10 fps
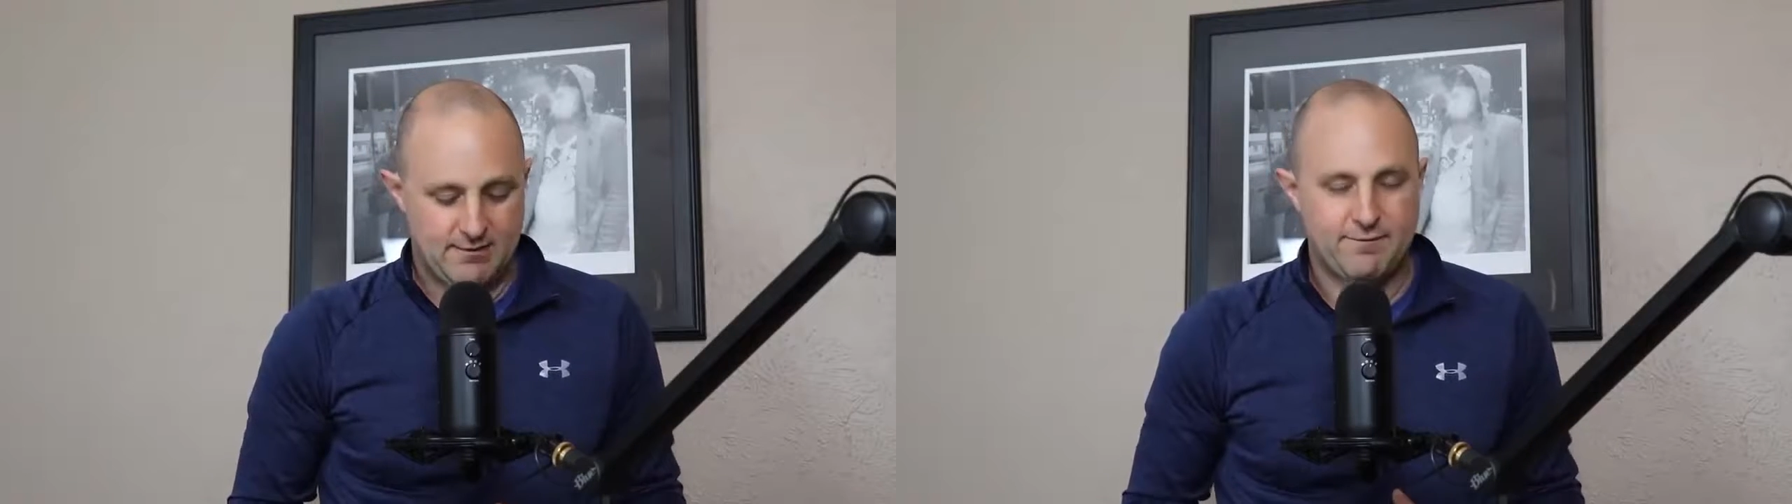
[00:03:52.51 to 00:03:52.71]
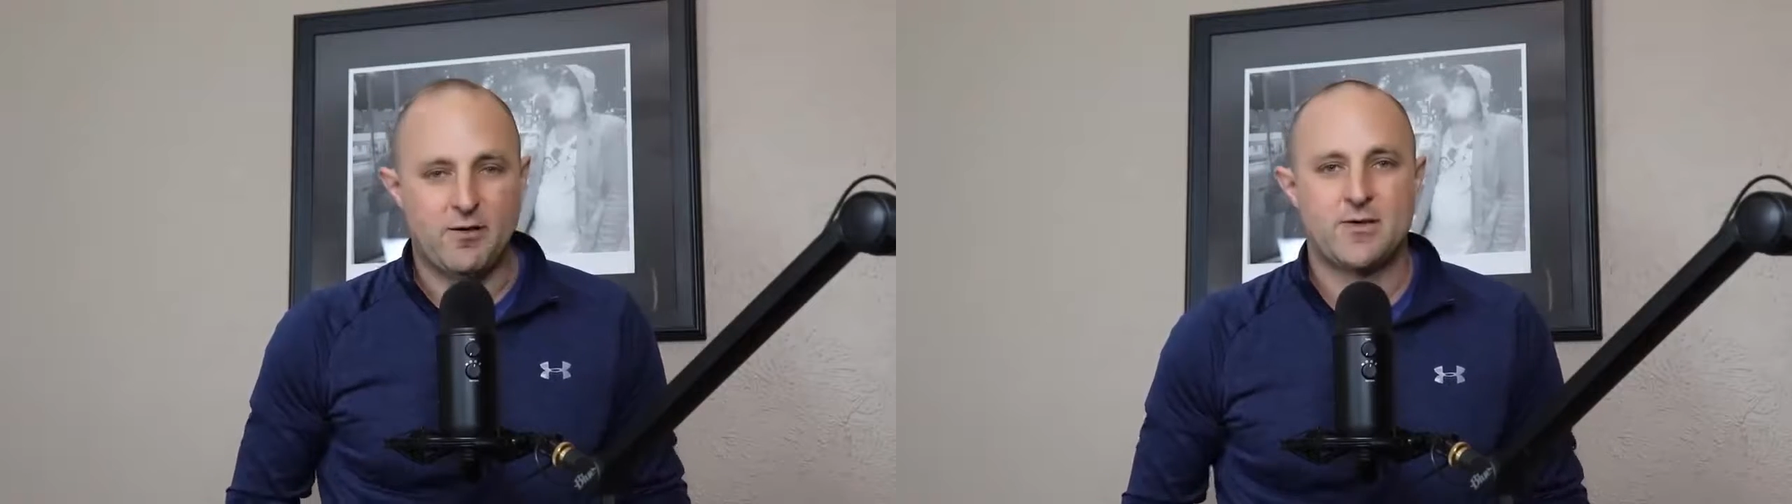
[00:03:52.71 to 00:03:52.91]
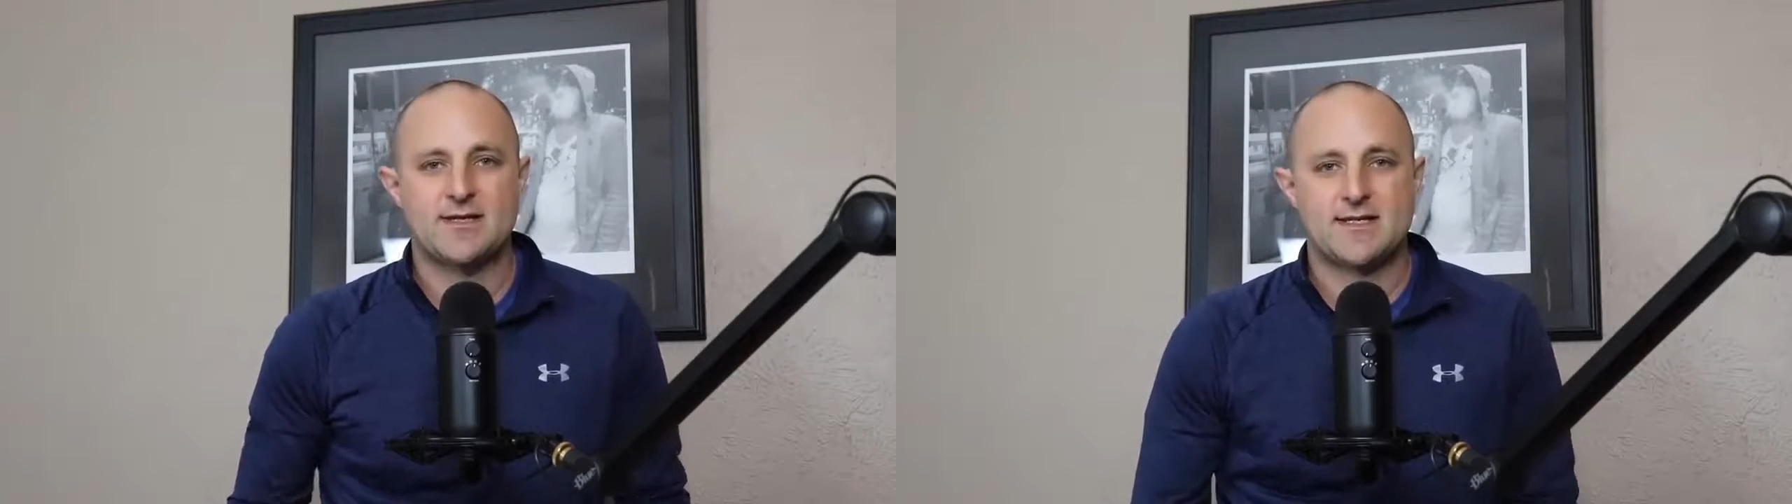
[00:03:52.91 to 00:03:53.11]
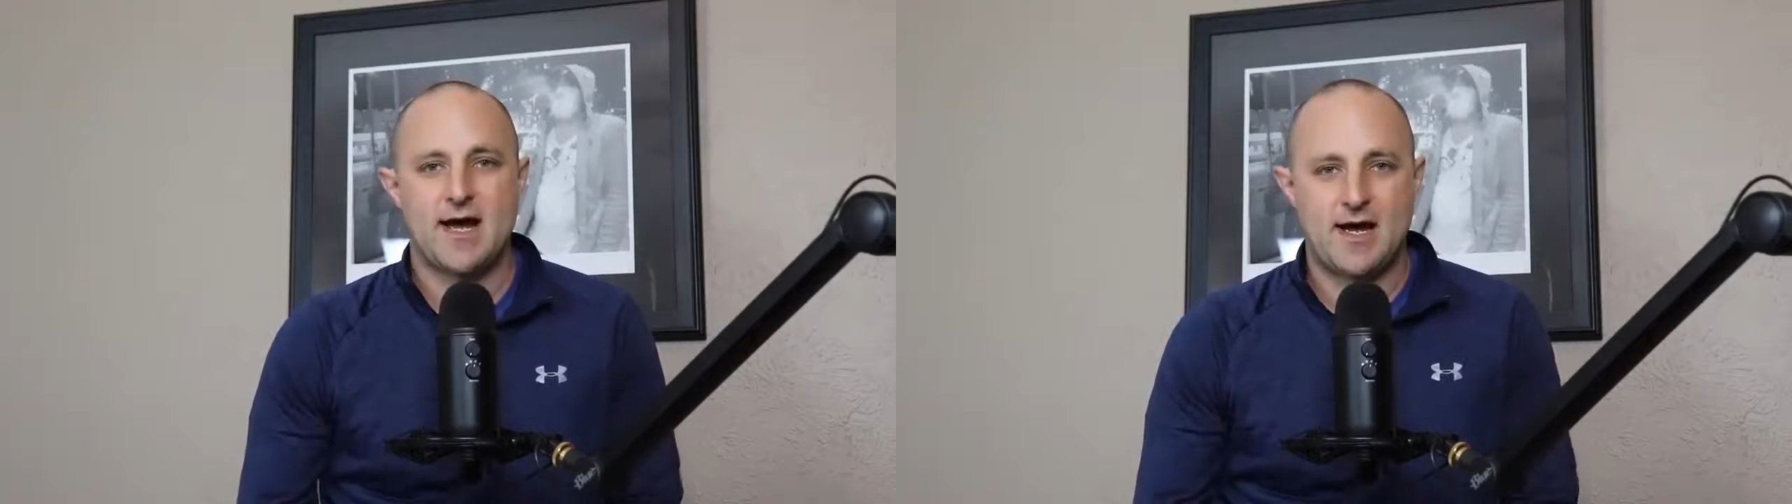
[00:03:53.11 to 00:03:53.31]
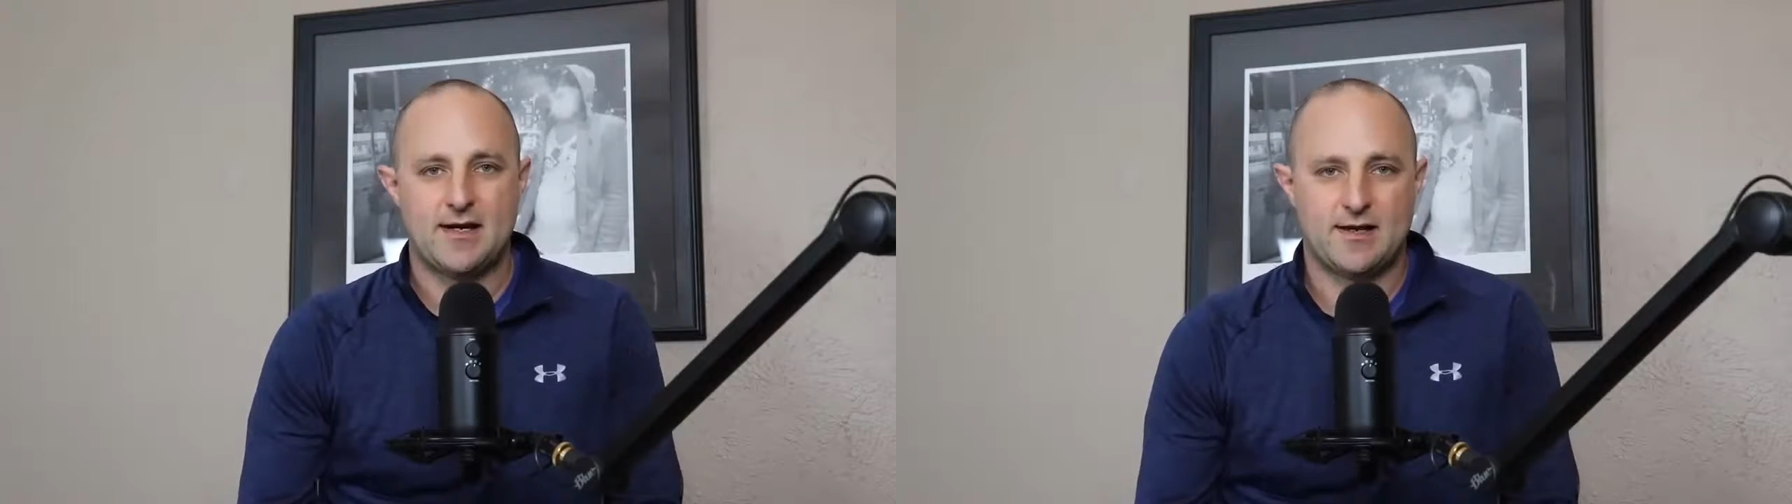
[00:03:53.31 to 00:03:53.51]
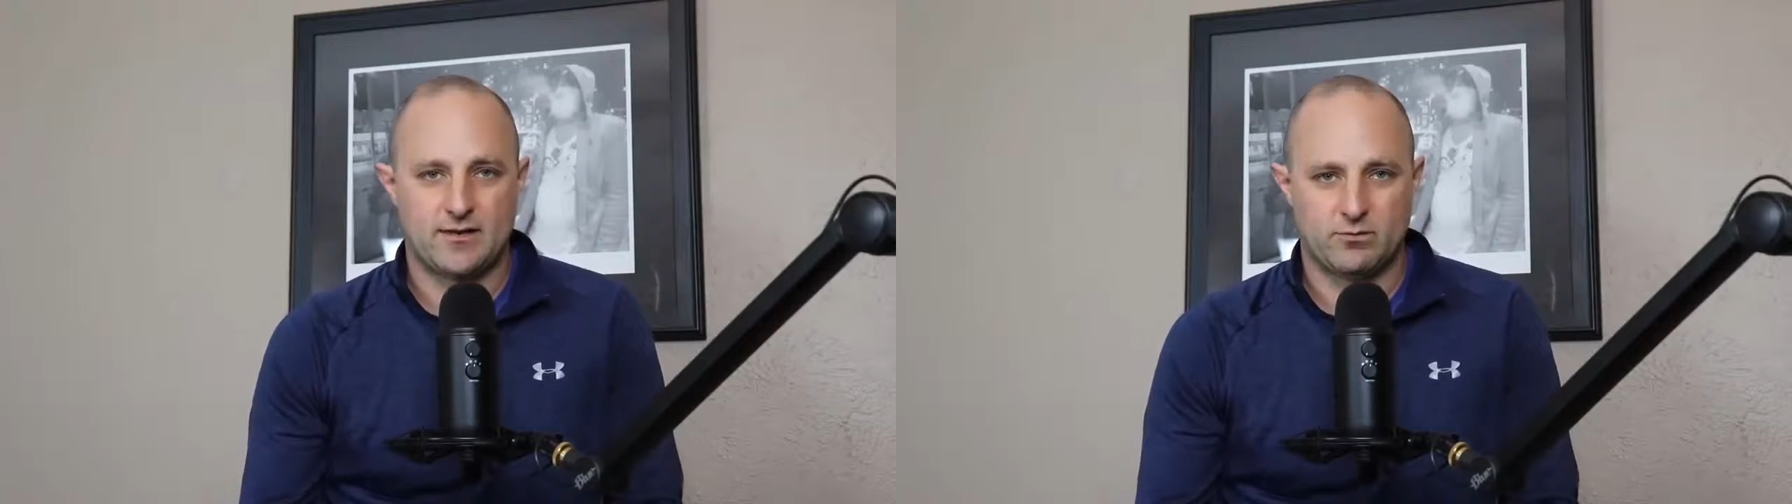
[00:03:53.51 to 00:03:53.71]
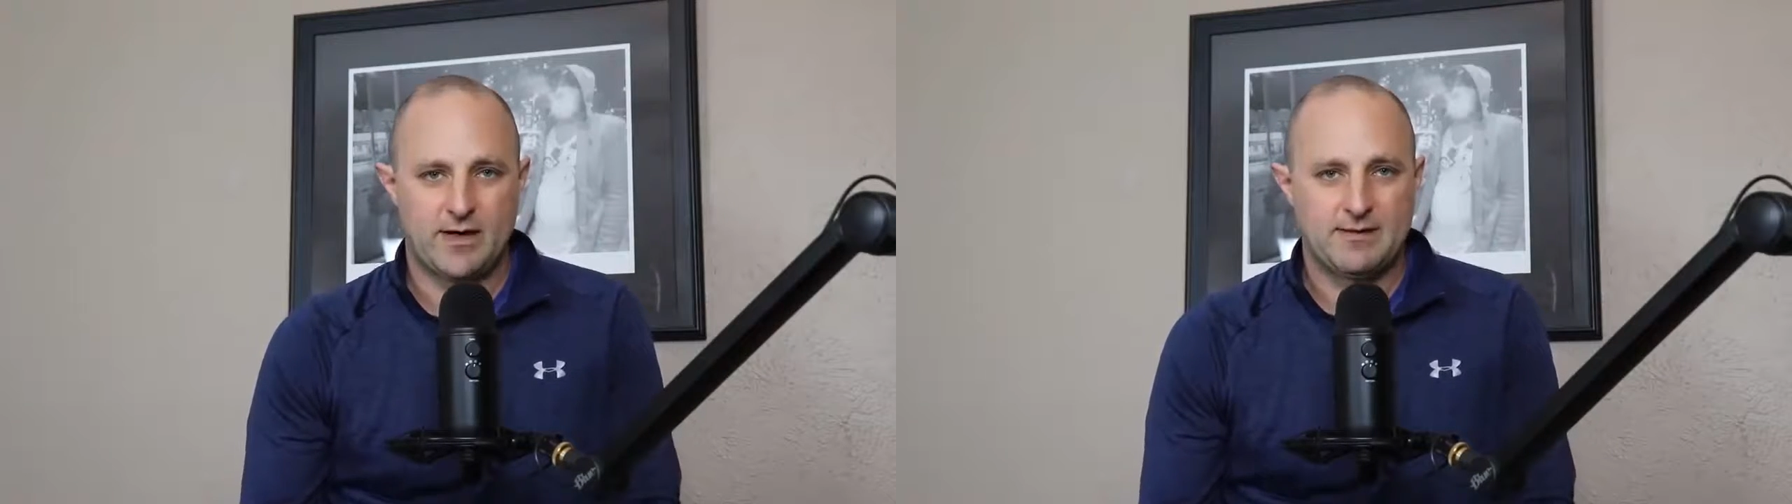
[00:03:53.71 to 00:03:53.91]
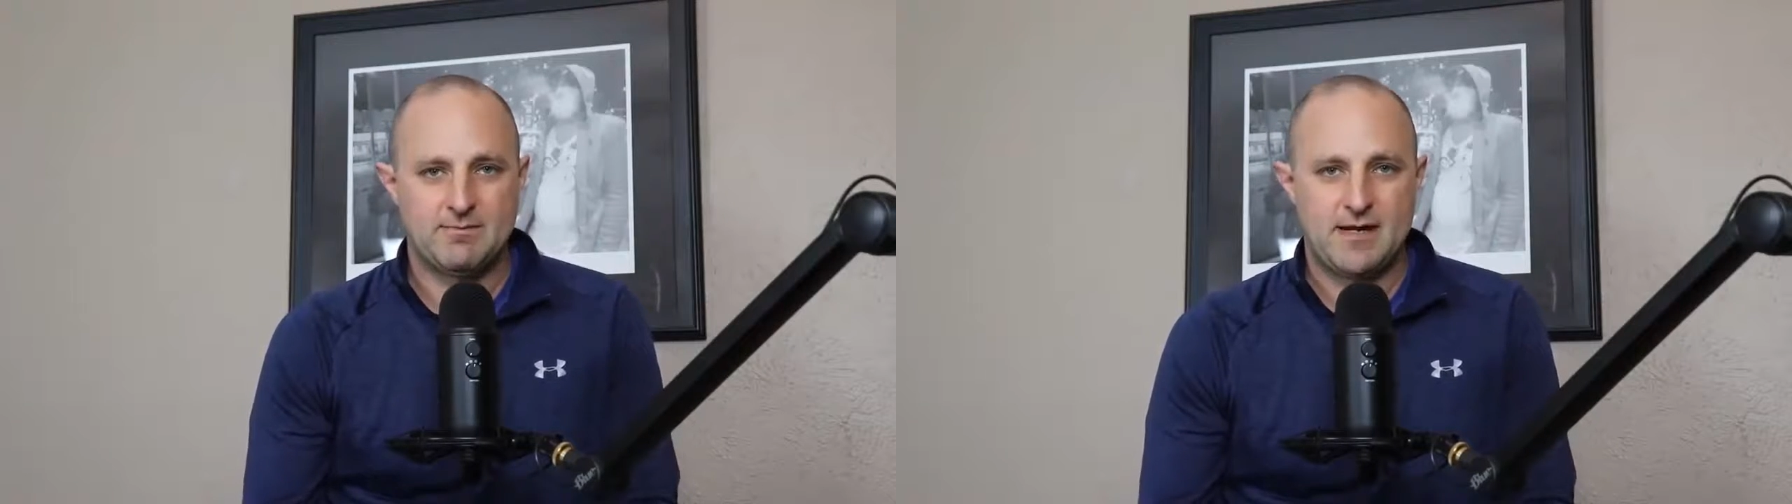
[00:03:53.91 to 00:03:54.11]
focus on the
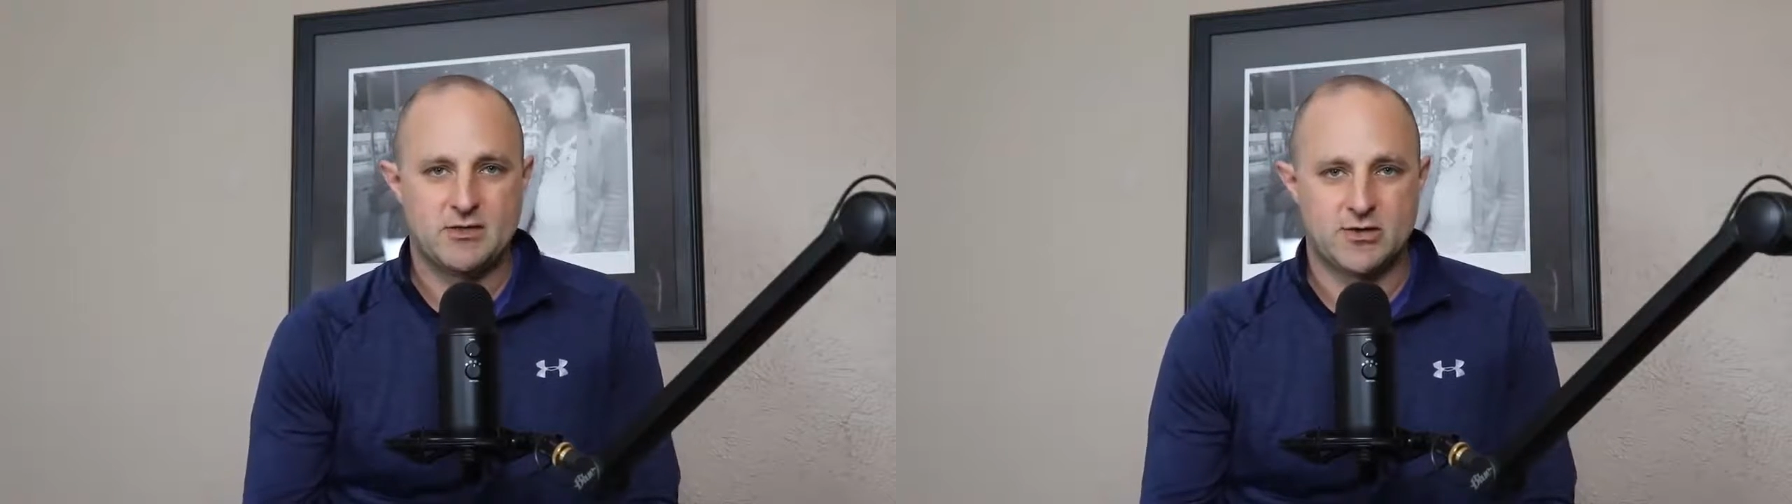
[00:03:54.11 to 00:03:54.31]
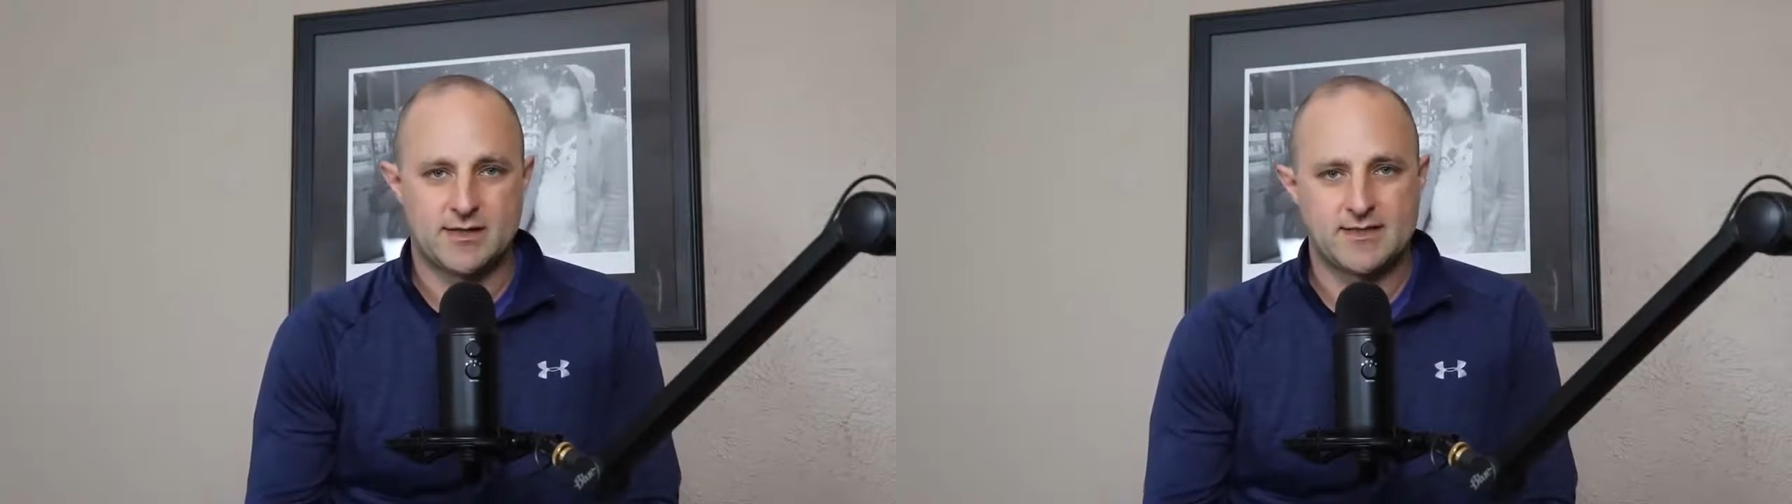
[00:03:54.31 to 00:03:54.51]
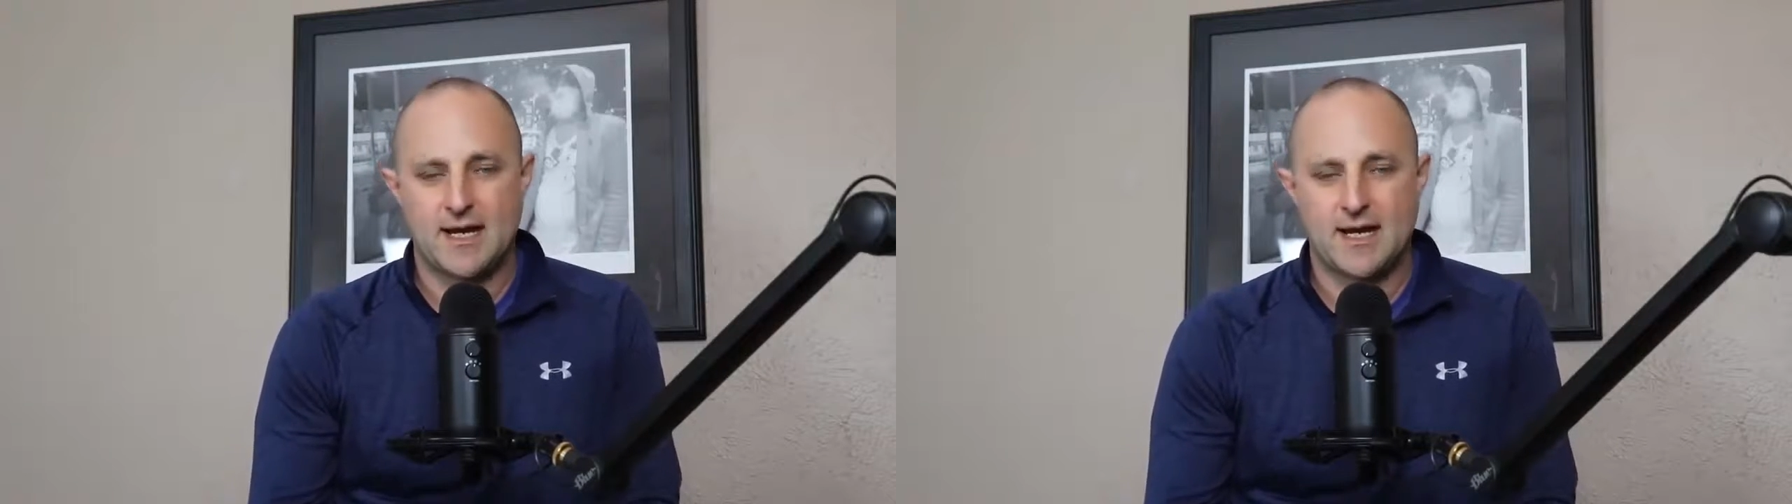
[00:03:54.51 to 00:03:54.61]
right metrics